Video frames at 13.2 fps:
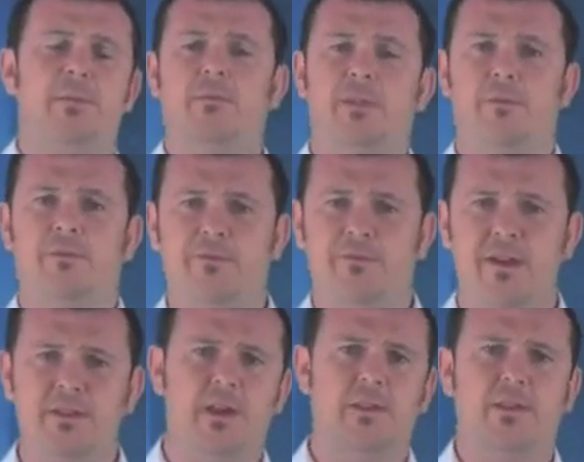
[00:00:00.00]
They're a
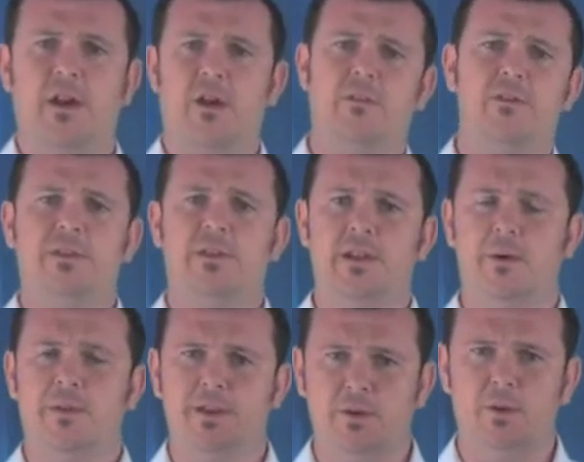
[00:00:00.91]
professor. They obviously know what
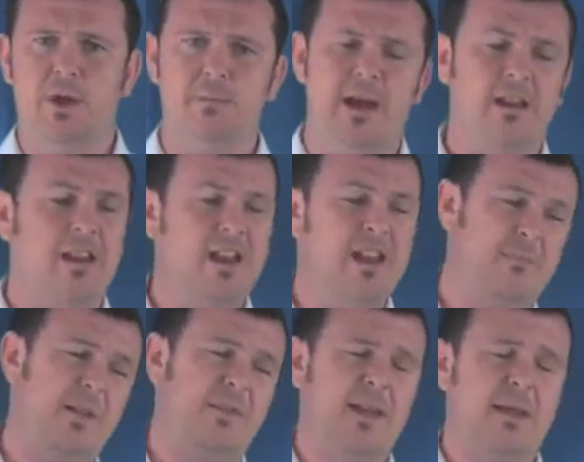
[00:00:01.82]
they're talking about,
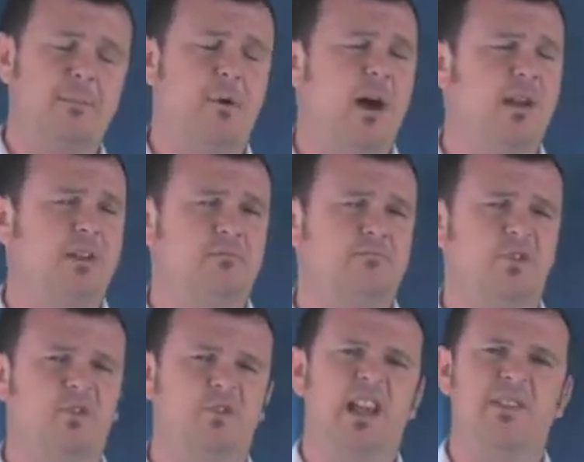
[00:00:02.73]
but they might
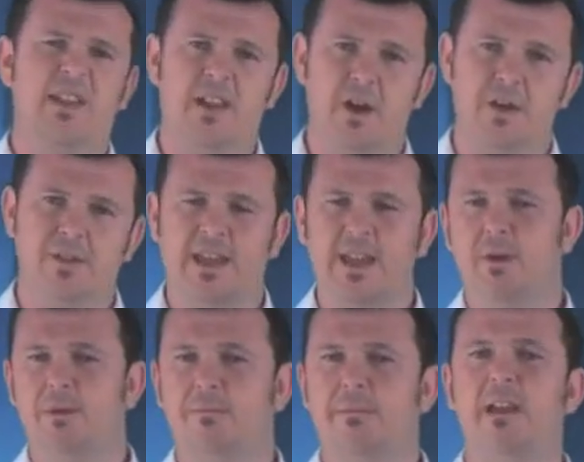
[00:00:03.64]
look down their nose at
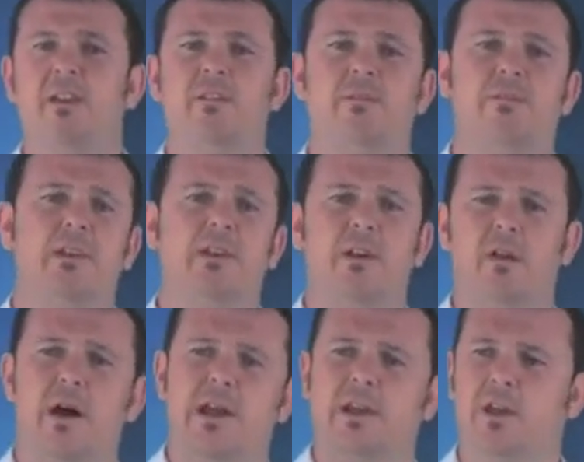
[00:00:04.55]
you and make you feel
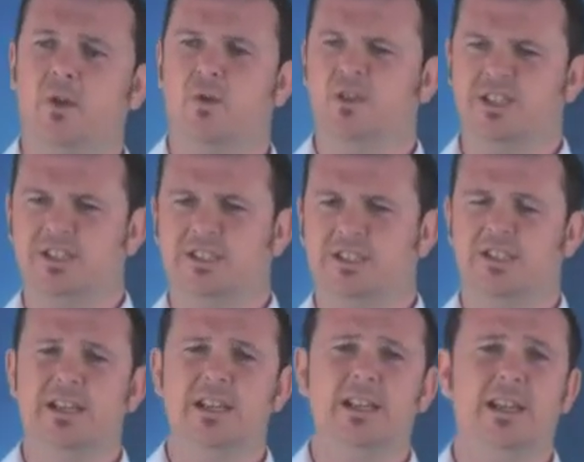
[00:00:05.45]
like you're just
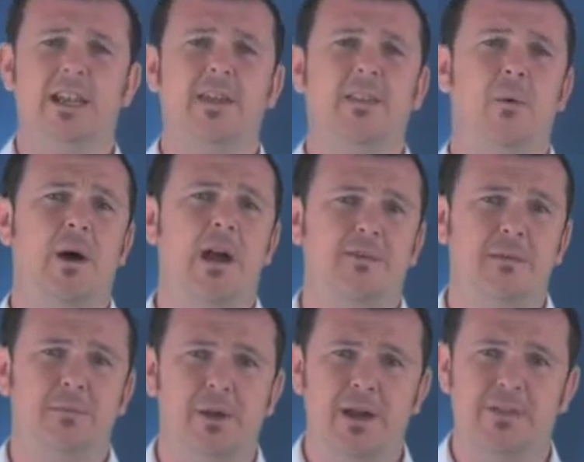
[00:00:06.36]
getting in the way of
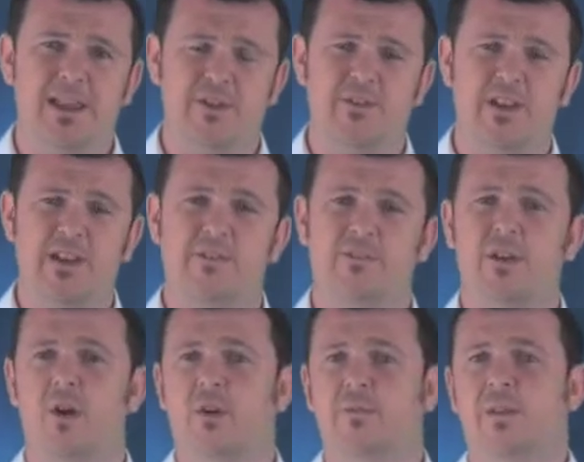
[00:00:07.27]
them playing the next round of
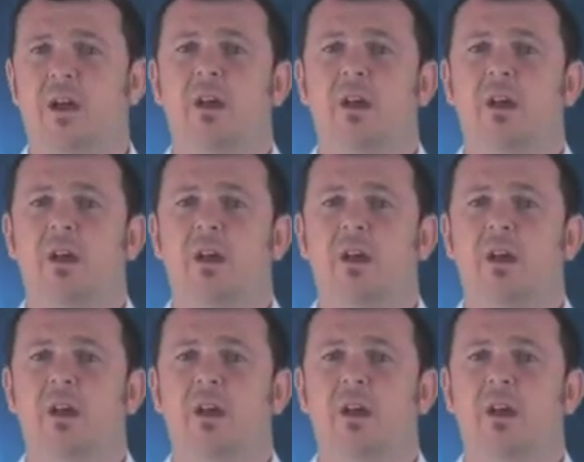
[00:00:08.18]
golf.